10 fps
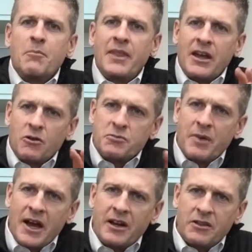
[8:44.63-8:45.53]
That goes
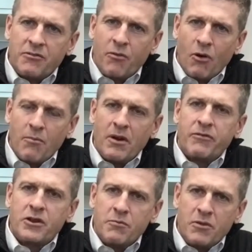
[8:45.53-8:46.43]
back in the form
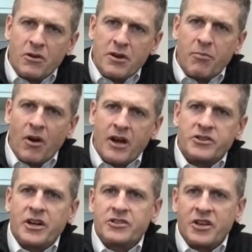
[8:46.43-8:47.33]
of community
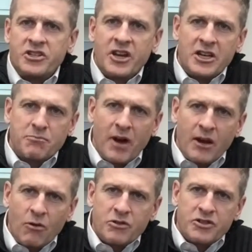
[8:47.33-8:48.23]
projects such as
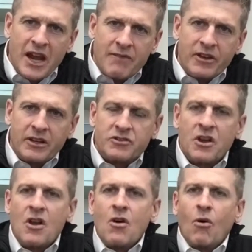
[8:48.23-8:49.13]
micro savings
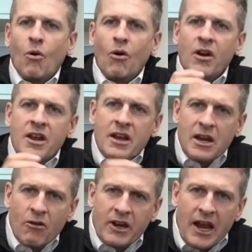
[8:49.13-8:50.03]
or
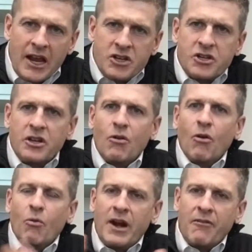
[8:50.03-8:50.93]
irrigation
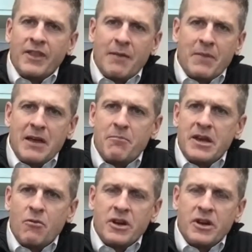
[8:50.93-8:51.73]
or whatever that may be.